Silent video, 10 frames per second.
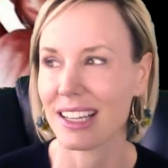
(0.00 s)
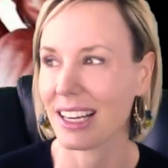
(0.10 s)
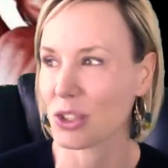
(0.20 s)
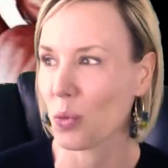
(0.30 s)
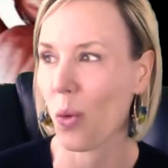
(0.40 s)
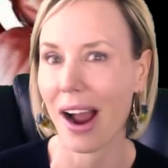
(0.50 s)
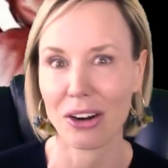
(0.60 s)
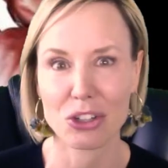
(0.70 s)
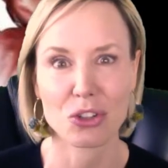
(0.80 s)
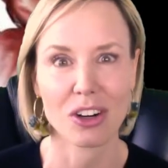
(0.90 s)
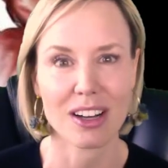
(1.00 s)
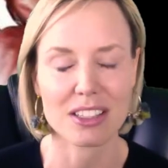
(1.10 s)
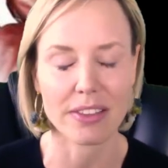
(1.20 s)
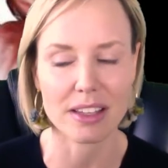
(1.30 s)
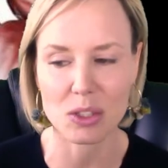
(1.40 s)
He got his wires
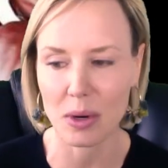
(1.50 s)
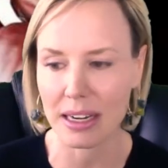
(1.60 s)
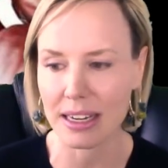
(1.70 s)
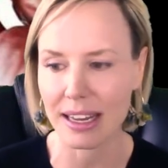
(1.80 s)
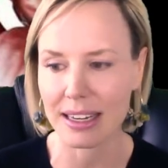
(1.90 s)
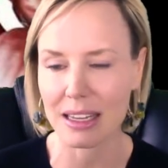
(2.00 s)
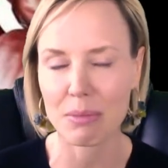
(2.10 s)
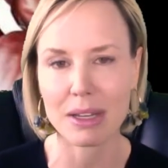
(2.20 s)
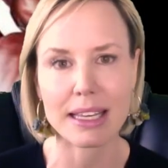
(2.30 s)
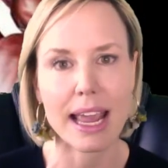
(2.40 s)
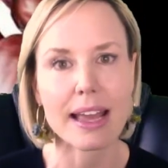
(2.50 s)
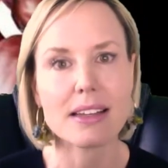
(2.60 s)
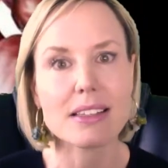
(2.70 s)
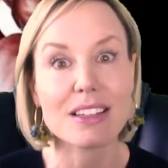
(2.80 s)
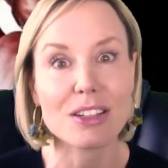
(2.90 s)
crossed on this one, and he
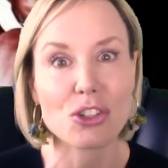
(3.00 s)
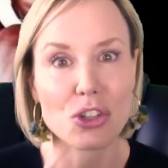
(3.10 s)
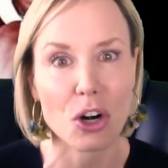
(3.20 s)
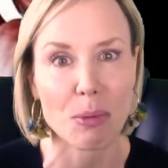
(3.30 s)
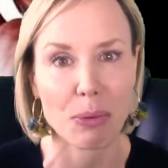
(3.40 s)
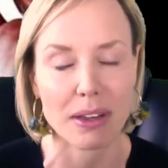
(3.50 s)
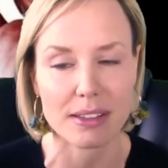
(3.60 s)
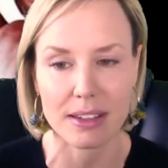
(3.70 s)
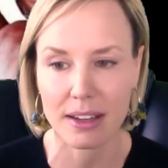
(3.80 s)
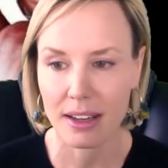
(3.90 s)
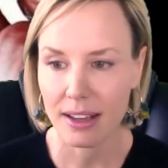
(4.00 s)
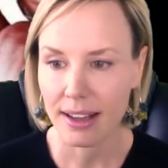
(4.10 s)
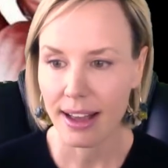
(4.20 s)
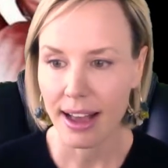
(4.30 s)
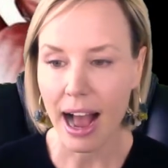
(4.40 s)
began to interpret,
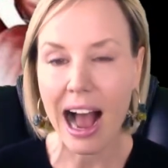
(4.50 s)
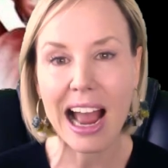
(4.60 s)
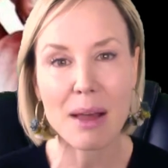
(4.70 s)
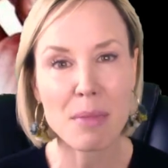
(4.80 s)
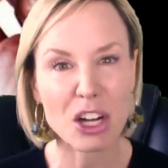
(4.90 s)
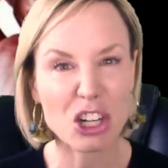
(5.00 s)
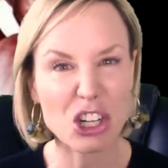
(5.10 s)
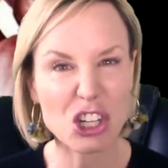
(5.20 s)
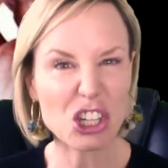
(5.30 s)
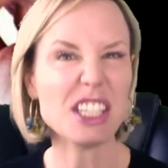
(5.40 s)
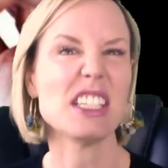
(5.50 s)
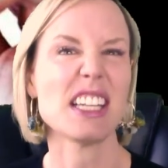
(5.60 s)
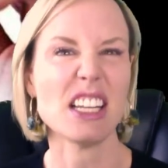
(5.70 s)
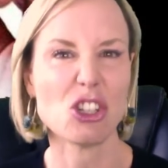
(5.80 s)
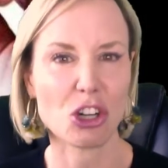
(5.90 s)
I'm a good
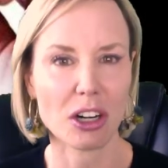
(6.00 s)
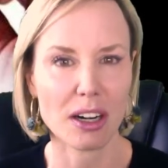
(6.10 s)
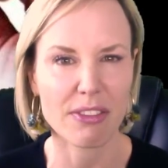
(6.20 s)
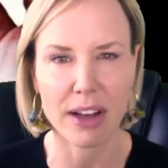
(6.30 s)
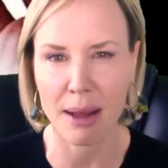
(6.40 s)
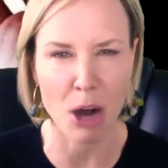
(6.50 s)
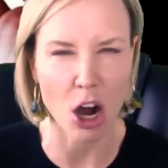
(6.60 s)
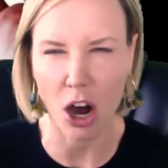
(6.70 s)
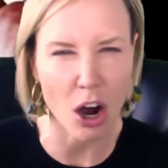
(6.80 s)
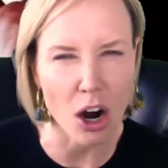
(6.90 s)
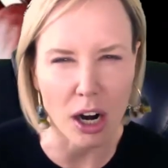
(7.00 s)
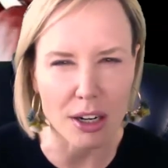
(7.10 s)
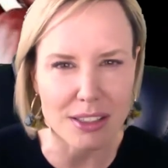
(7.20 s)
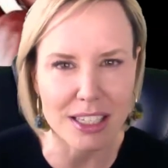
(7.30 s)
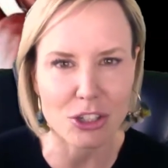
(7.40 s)
teacher if I'm a
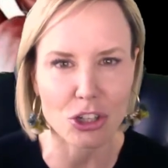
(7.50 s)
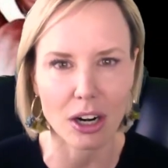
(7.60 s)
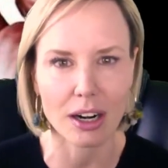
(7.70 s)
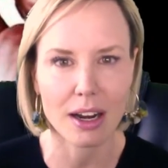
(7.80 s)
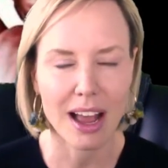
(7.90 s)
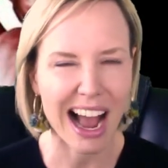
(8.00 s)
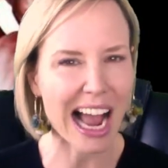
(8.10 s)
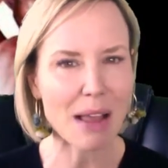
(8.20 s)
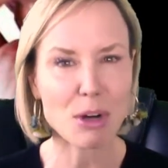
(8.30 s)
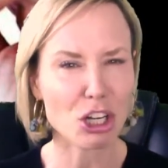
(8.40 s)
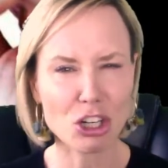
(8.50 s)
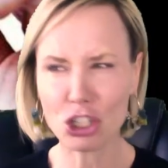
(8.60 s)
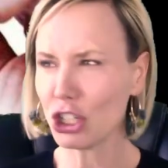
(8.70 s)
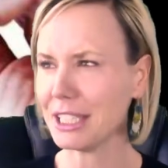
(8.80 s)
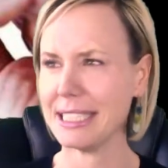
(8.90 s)
hard teacher. I'm a
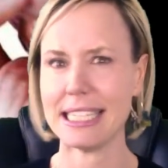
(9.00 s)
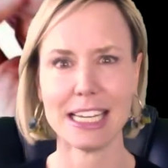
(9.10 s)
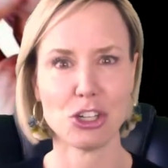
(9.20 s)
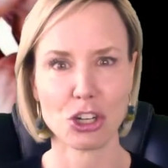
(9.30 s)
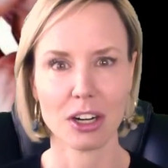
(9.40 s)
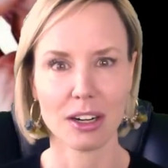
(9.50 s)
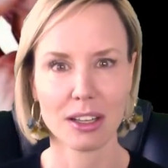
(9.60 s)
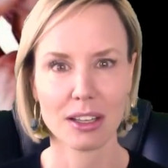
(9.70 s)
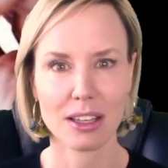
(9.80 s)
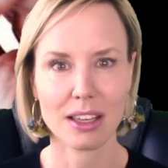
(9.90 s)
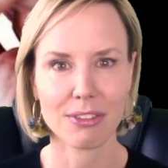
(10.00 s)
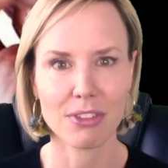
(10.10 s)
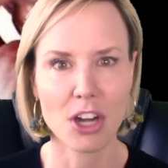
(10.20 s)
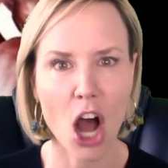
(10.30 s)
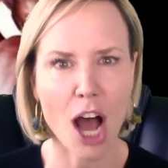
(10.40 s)
good teacher if
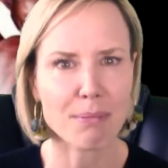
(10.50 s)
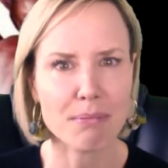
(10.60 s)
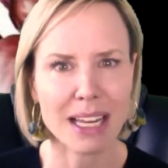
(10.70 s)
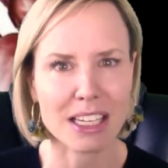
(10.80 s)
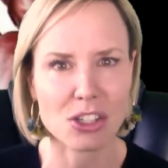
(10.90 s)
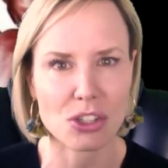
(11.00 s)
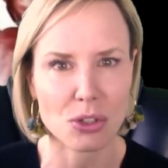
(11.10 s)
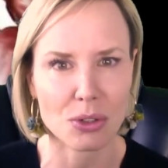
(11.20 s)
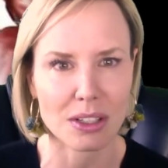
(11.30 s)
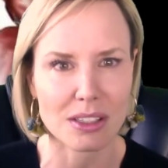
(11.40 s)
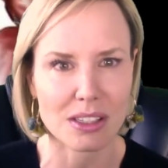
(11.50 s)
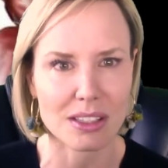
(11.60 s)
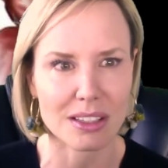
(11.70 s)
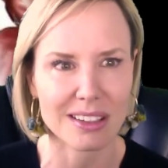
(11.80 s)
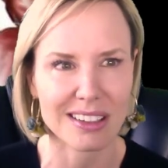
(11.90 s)
not many
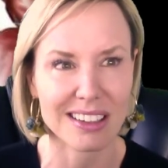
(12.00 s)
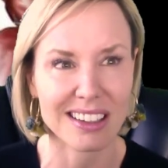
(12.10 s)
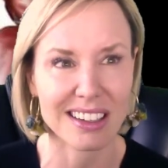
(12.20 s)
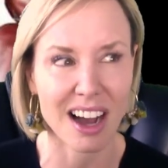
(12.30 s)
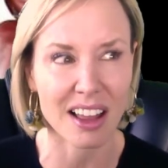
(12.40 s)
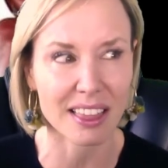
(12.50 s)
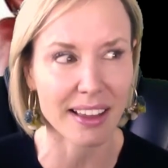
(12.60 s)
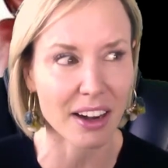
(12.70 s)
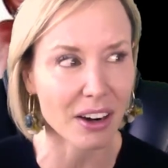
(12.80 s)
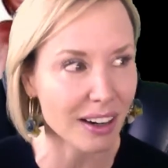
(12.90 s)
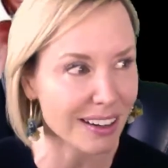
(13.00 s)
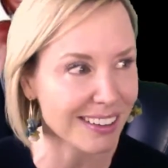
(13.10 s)
students got there.